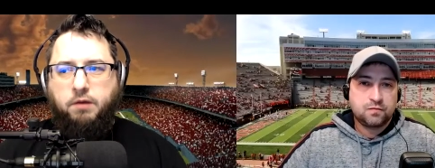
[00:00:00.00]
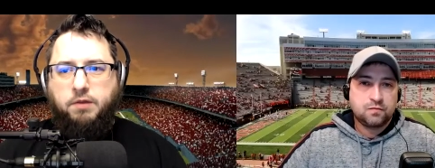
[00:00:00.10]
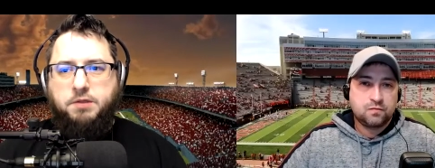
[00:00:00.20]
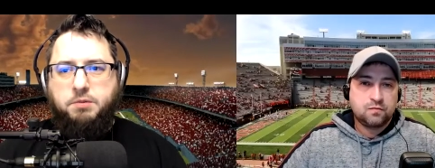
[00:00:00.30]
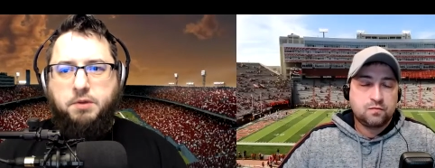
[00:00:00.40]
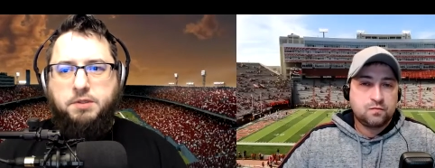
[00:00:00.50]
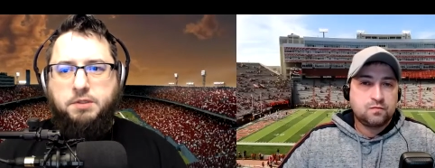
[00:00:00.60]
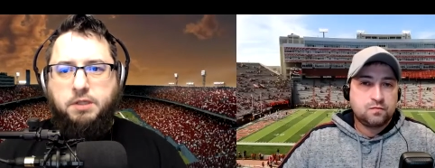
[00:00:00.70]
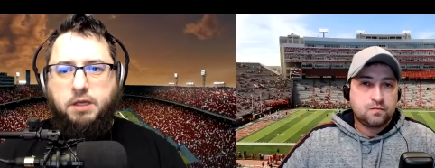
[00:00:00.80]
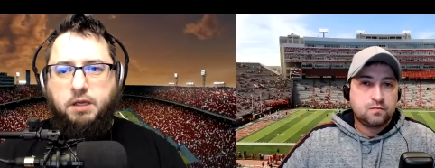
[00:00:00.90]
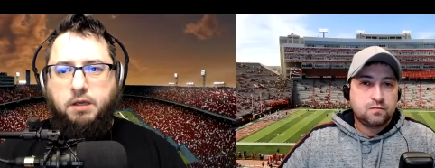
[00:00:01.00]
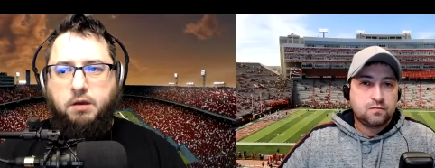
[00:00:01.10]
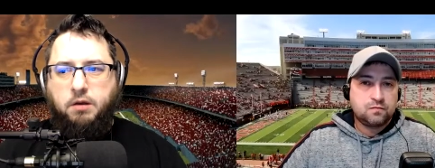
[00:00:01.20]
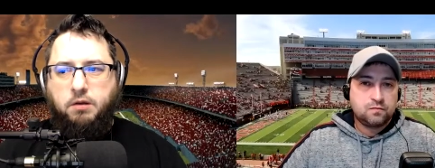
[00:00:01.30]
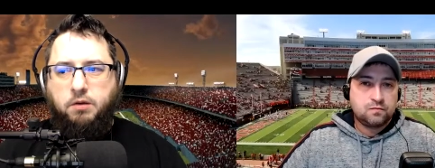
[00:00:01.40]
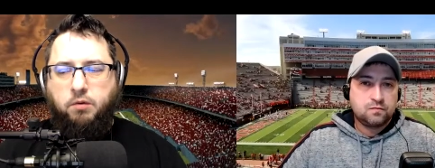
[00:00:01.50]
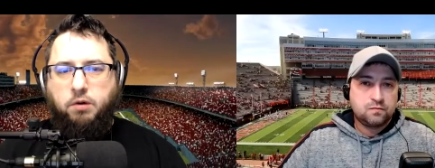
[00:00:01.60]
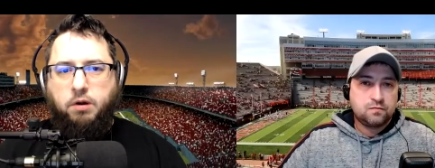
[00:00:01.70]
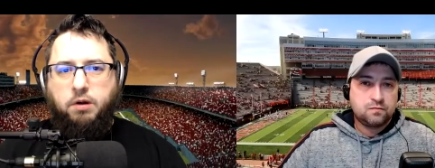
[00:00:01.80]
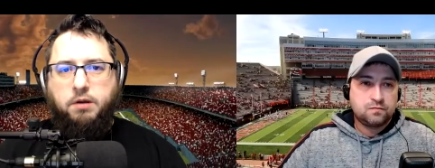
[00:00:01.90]
Speaker 1: this was the
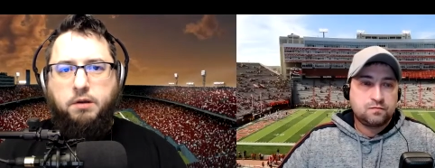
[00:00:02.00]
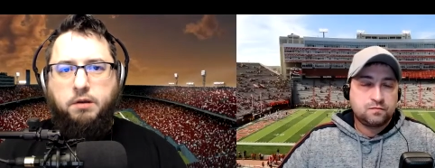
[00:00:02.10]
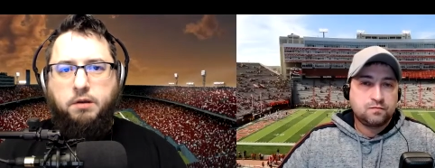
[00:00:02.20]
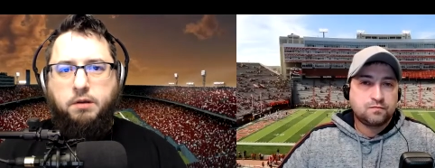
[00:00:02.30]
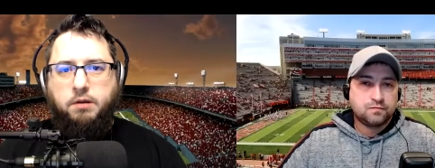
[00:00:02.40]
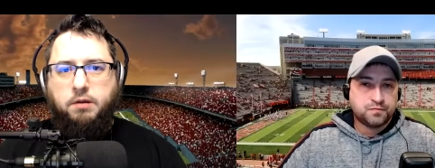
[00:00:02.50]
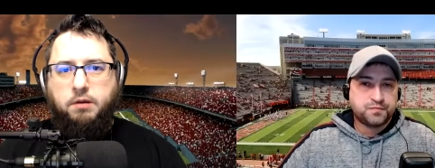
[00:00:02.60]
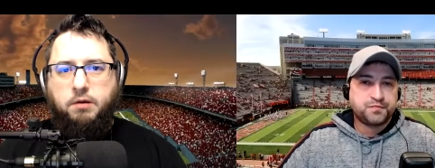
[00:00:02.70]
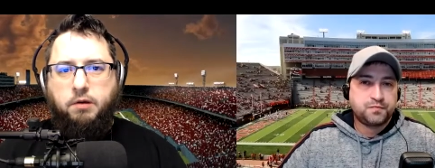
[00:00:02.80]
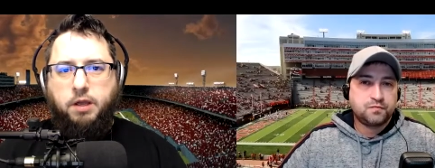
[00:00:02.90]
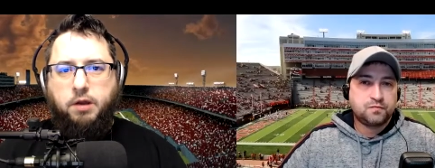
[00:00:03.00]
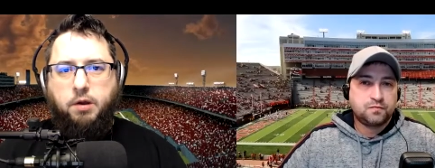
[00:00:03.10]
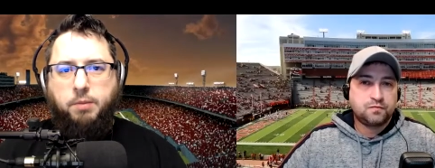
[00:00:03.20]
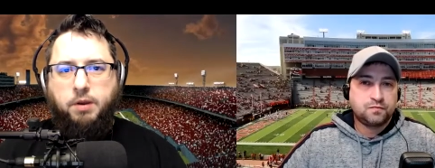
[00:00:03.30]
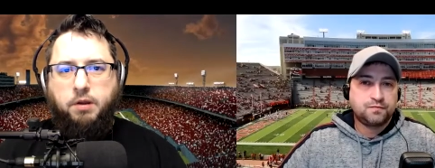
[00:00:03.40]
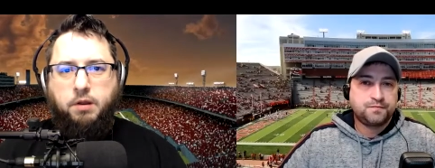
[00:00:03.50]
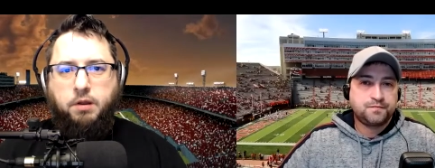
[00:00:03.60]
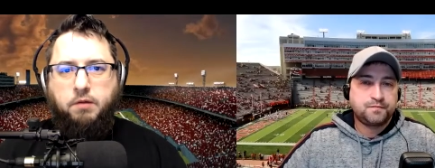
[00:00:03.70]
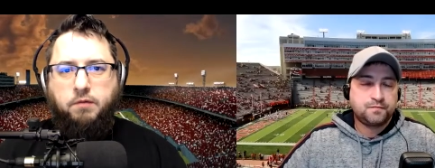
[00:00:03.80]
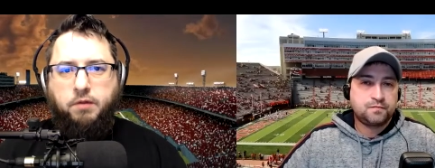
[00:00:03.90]
door mm. creaking open
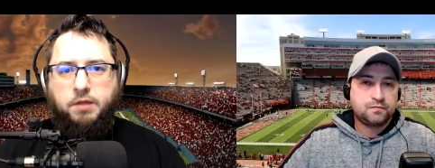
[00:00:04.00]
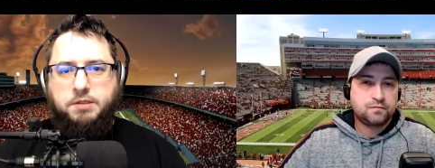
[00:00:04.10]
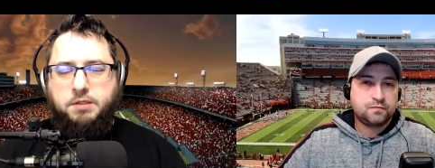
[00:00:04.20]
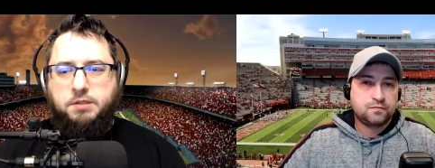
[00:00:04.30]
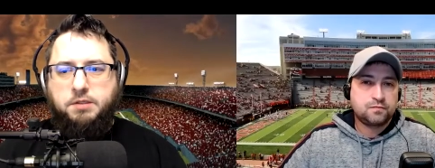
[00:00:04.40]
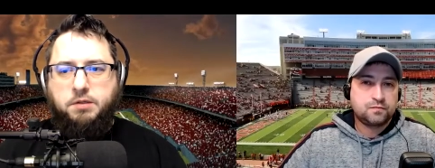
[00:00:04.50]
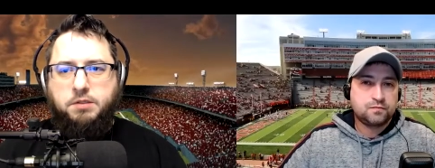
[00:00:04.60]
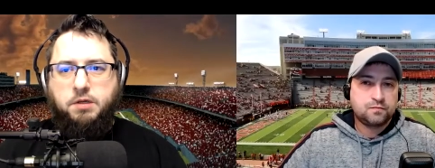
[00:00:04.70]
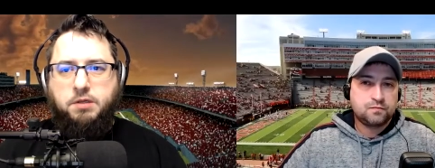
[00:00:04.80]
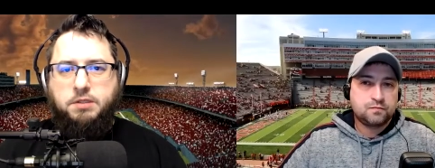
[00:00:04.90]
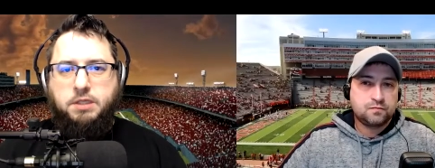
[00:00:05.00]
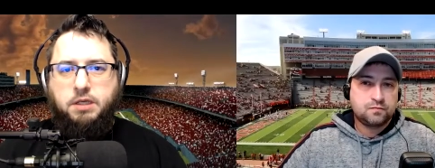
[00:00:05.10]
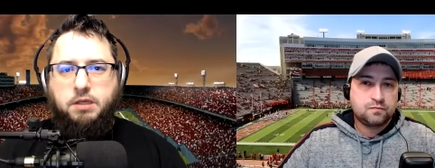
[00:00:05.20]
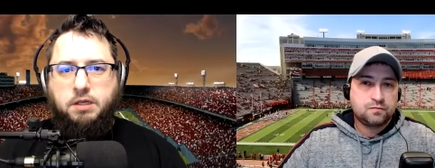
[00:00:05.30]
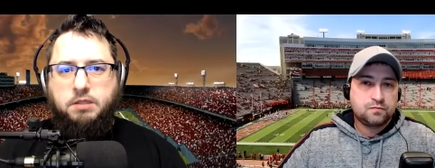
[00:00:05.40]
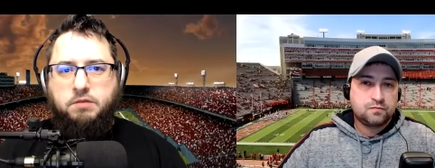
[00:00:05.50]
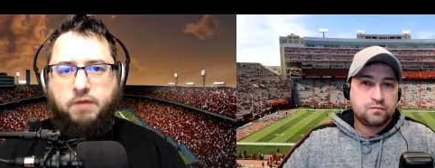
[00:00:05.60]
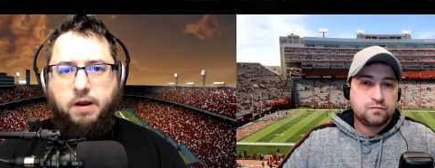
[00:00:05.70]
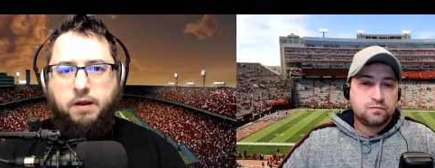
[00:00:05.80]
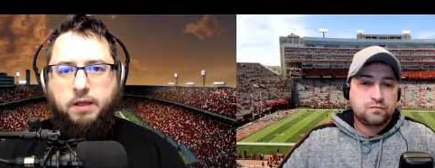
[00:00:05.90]
for this, and so it's good to see that it's
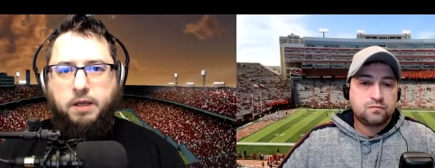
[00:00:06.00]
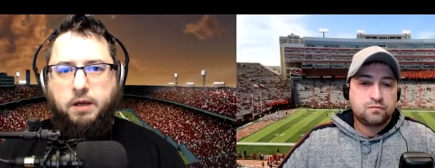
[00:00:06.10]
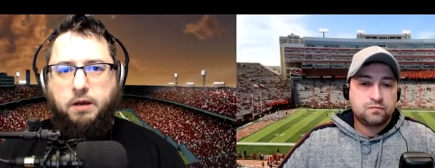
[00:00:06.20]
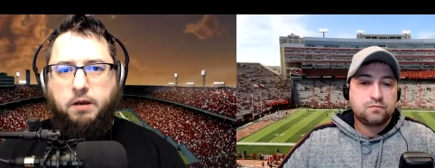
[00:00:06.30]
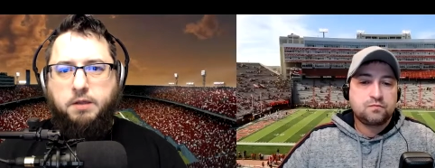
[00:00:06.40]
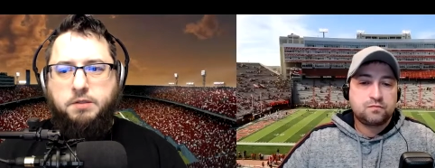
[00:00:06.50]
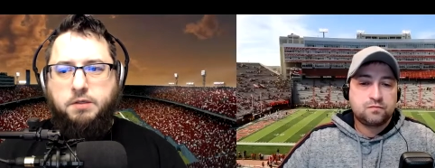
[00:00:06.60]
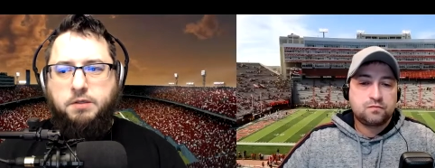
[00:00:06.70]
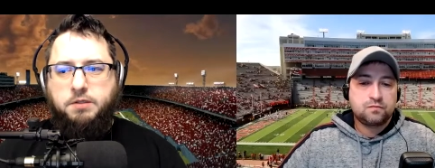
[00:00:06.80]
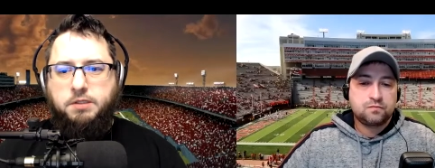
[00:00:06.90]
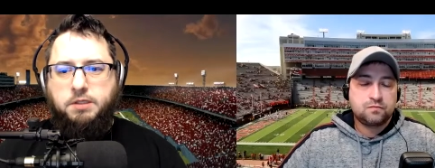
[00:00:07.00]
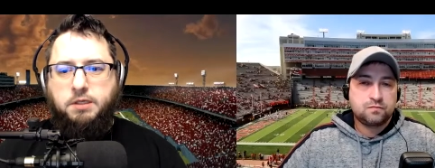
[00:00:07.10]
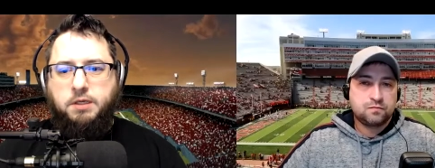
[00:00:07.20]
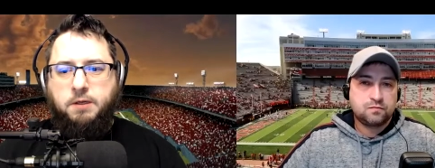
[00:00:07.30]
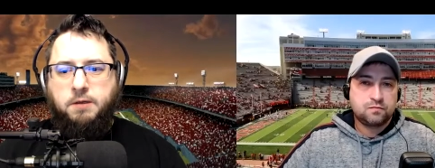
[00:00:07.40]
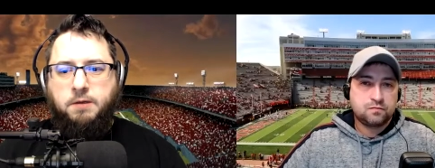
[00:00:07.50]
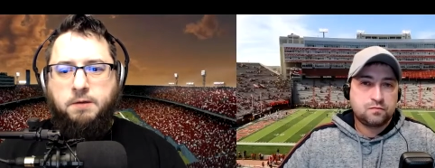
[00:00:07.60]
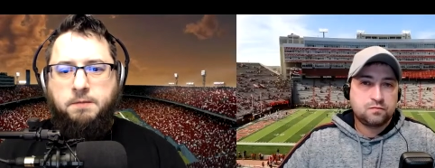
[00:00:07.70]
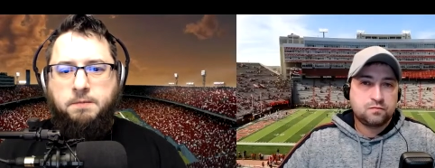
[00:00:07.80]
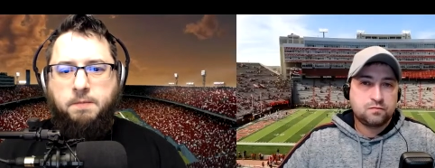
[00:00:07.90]
finally here. It's good to see
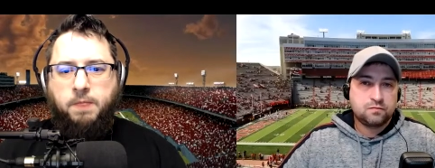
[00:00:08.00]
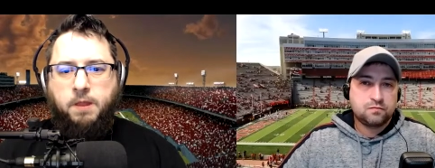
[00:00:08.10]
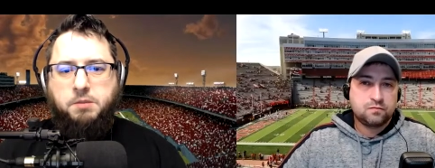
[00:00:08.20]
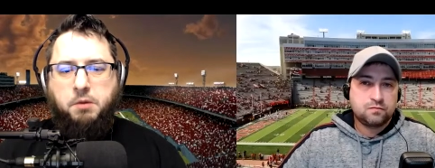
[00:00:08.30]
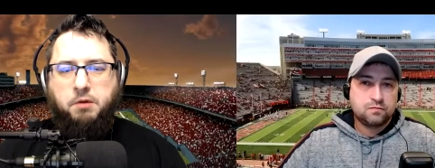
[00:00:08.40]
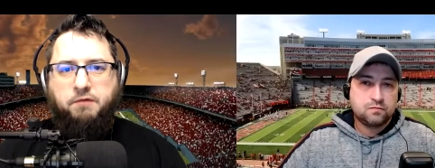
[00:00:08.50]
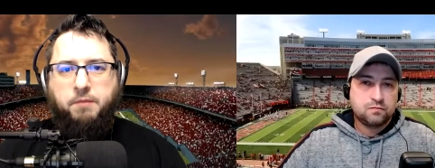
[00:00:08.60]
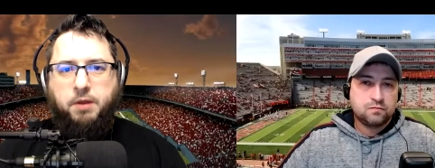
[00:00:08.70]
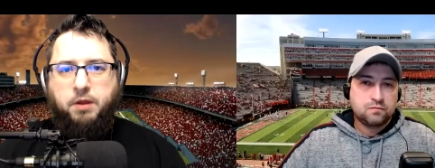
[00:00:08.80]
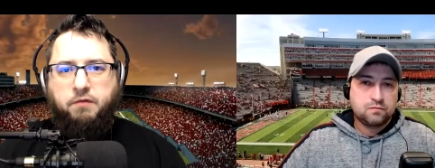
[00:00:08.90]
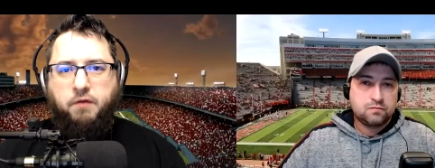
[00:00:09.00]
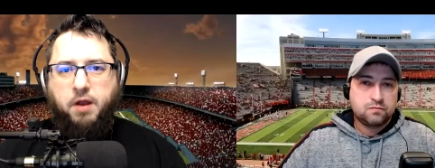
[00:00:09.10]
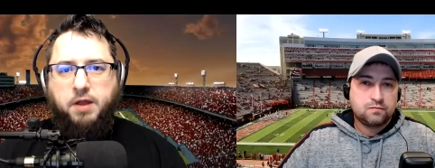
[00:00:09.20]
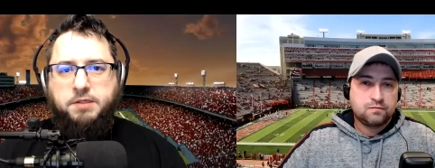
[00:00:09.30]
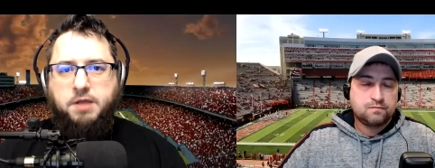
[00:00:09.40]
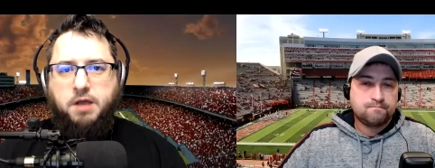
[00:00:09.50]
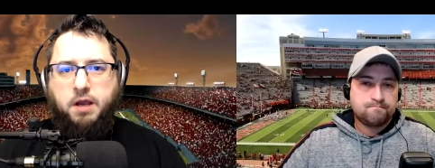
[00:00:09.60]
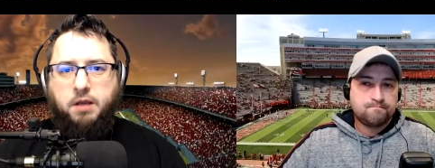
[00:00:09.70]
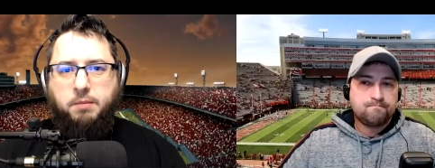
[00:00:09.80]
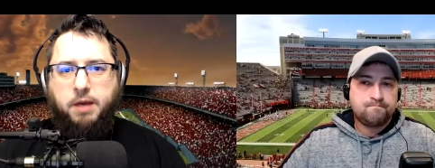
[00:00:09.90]
some old familiar friends
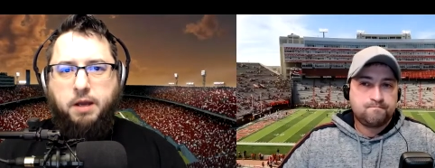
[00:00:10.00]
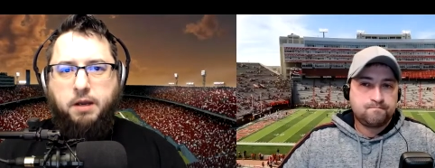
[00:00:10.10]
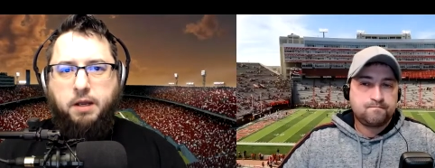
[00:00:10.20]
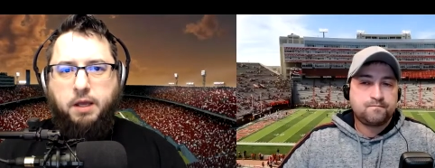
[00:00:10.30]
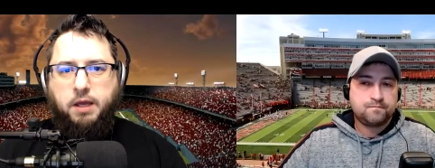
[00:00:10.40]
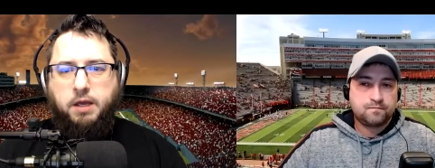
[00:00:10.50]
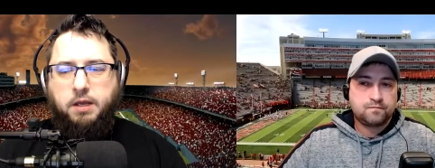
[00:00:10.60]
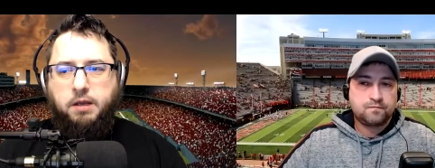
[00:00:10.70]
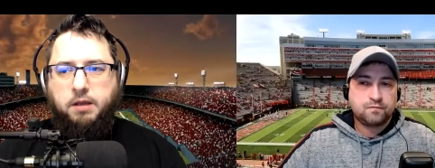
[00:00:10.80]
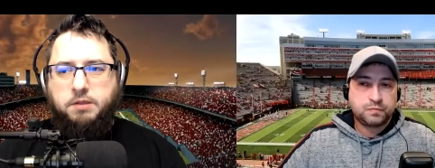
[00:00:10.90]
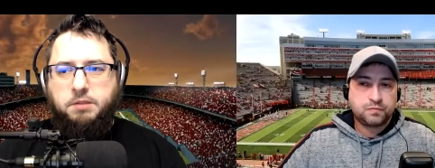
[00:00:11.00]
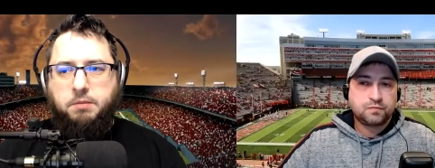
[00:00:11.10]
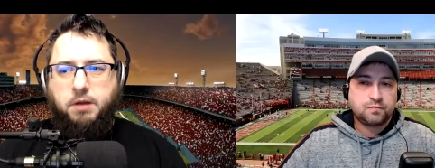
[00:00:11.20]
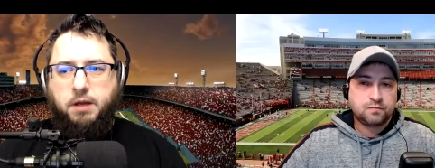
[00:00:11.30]
talking mm. about mm it again, some uh,